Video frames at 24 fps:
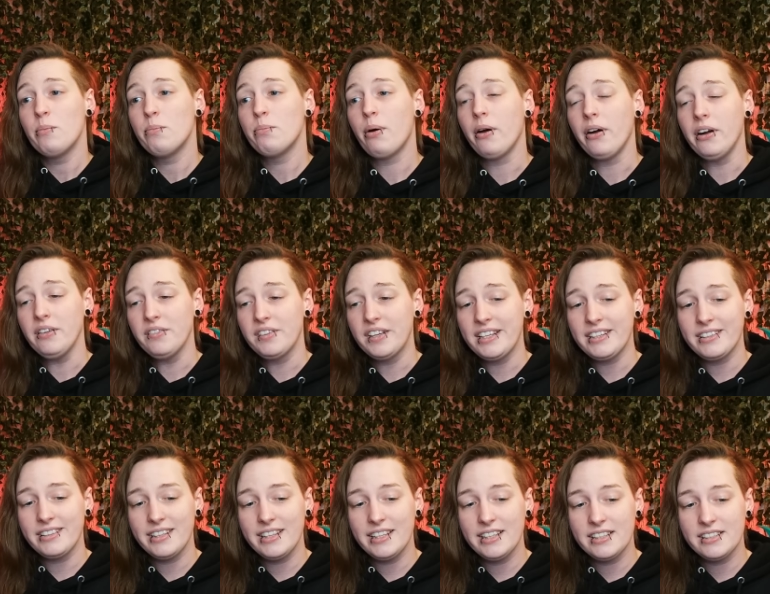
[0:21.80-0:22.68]
part of
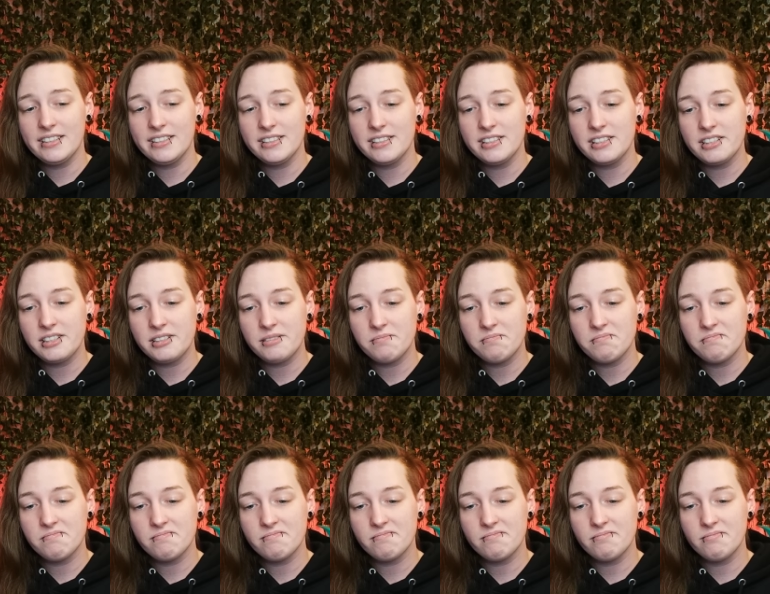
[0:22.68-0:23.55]
it is
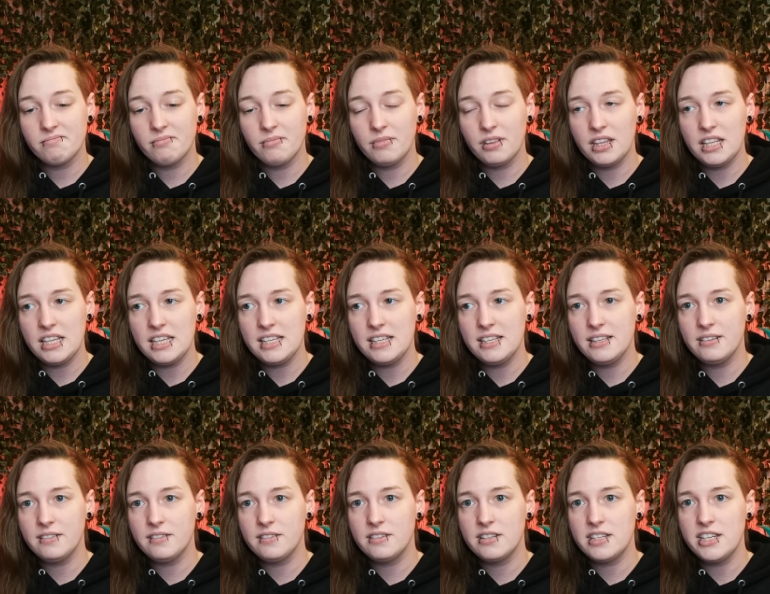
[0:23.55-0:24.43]

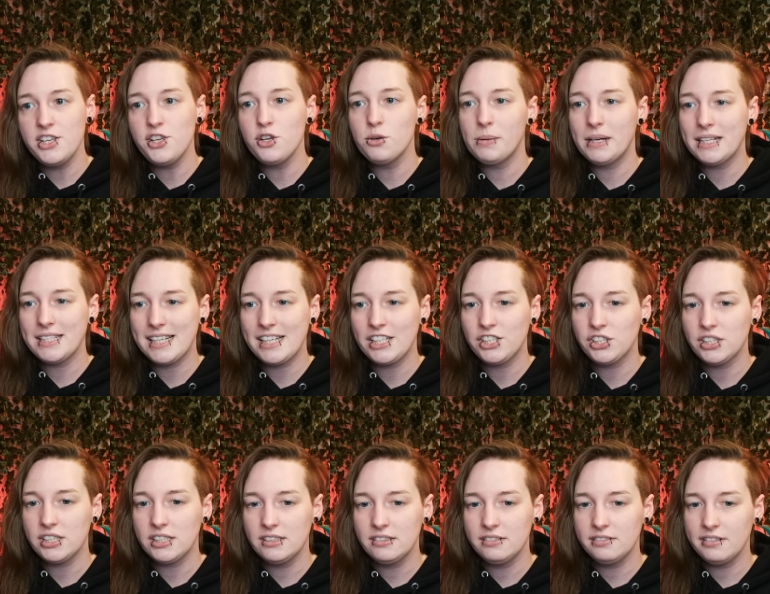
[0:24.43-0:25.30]
the
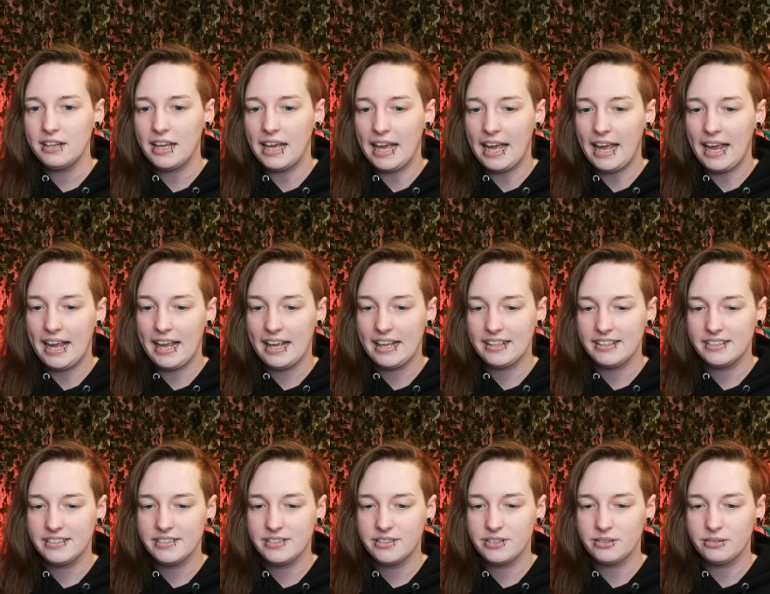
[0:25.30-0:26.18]
dehumanization
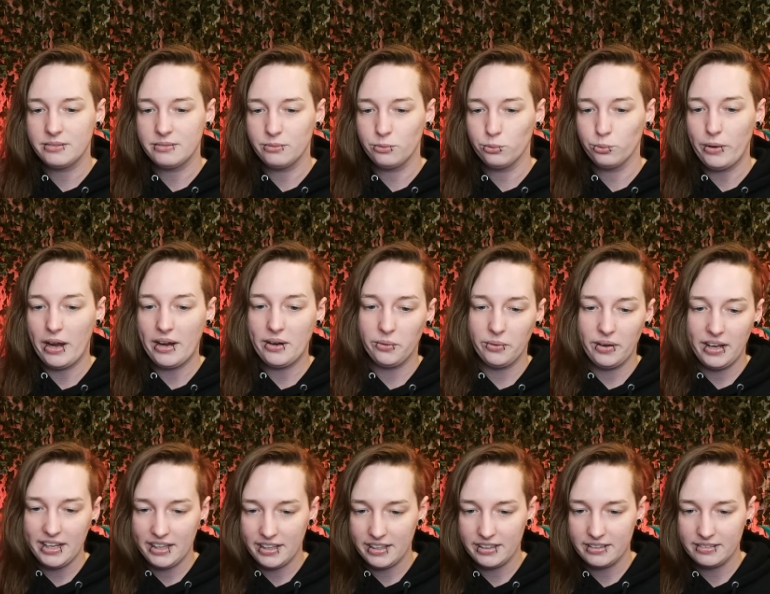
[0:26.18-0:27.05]
and
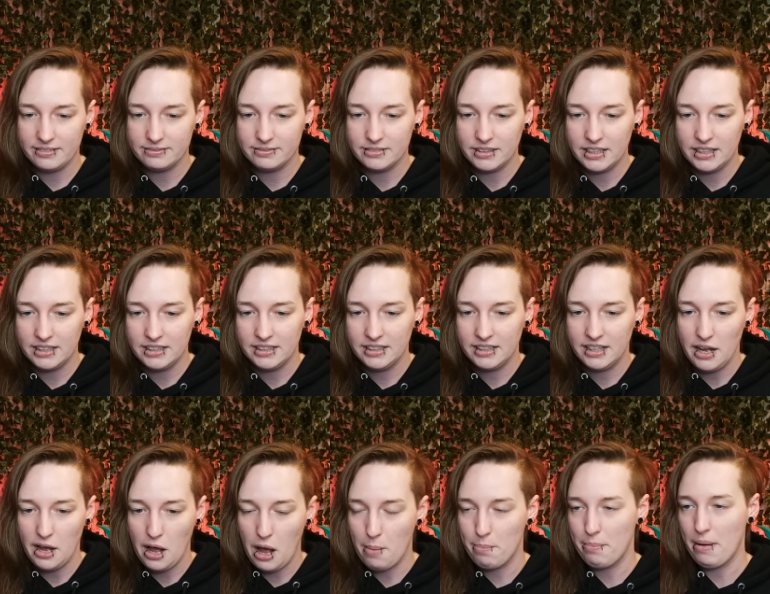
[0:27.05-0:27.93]
rhetoric
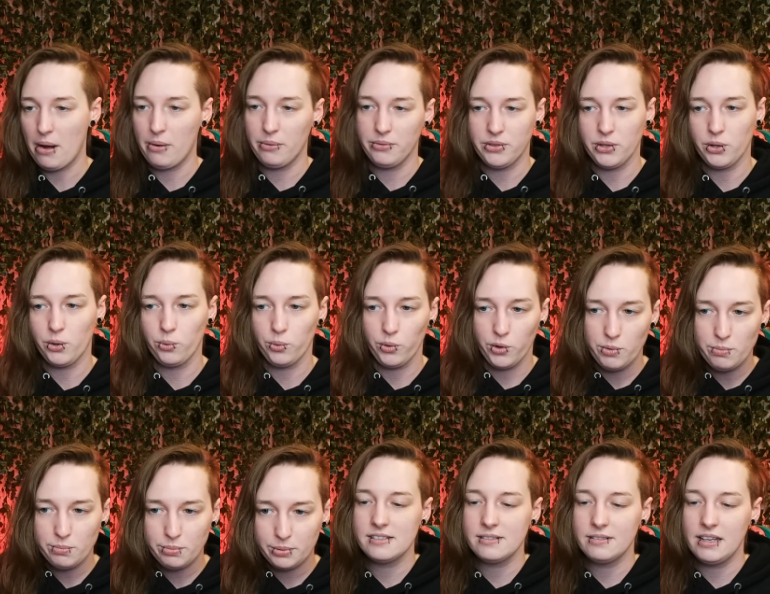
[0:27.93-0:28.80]
about the
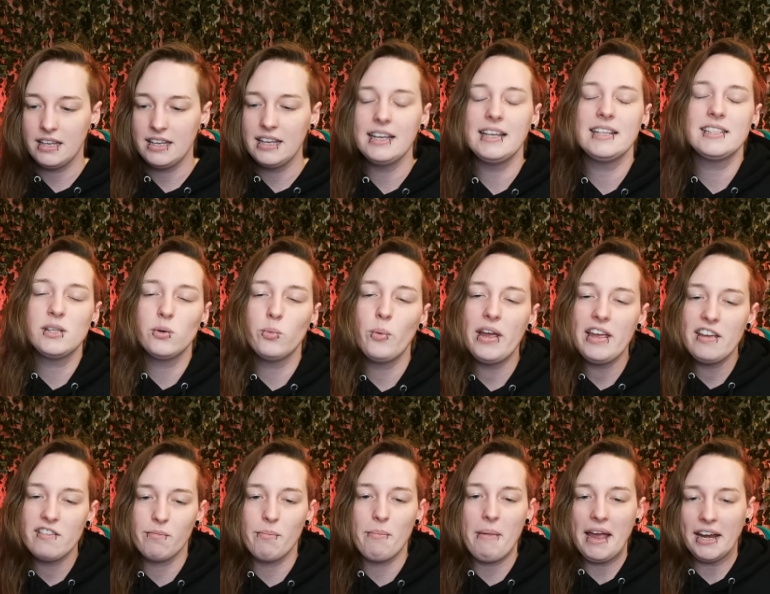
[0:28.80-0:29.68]
group. It's a way
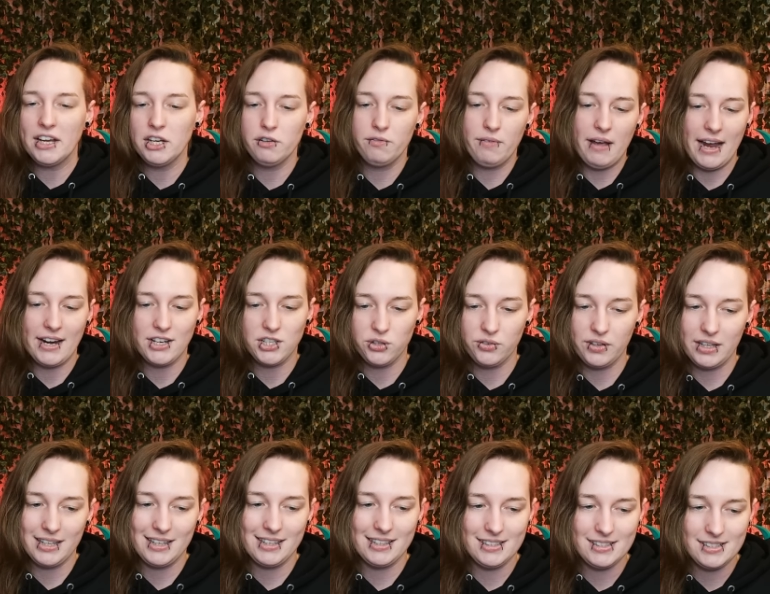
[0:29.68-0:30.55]
of
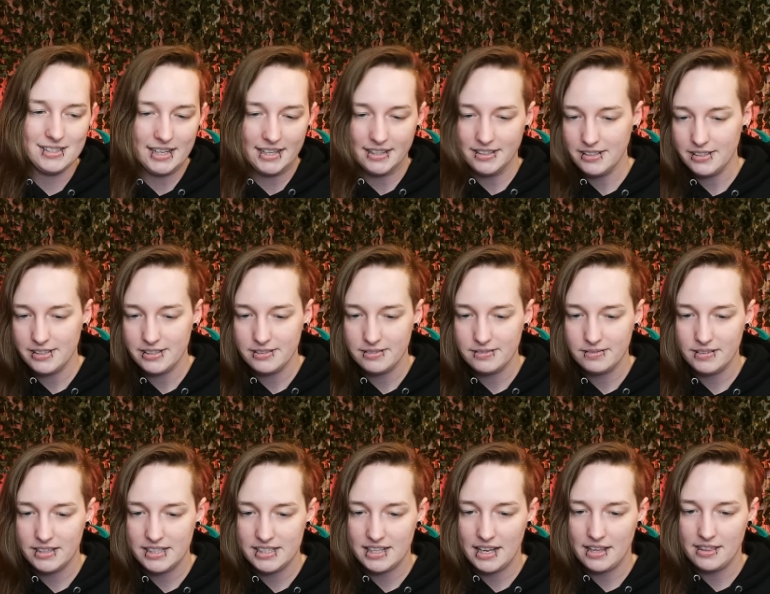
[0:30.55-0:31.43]
manufacturing consent,
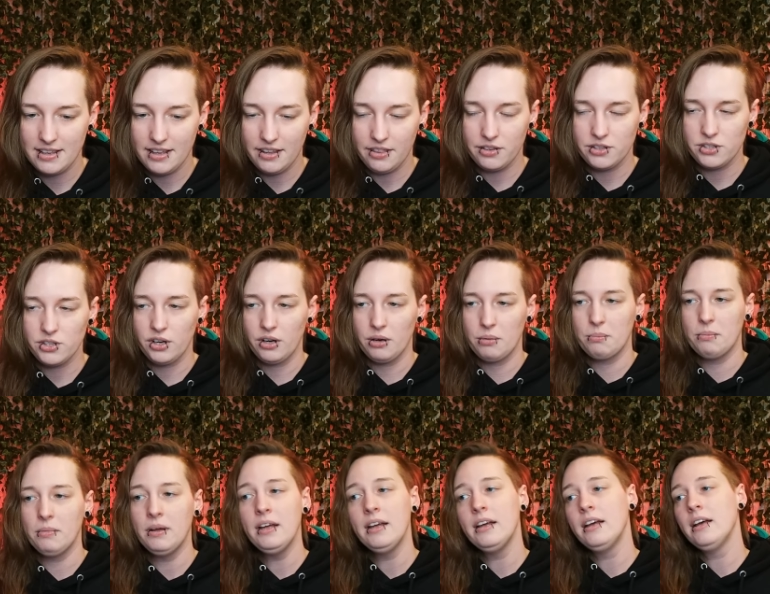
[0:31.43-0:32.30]
is I think the term,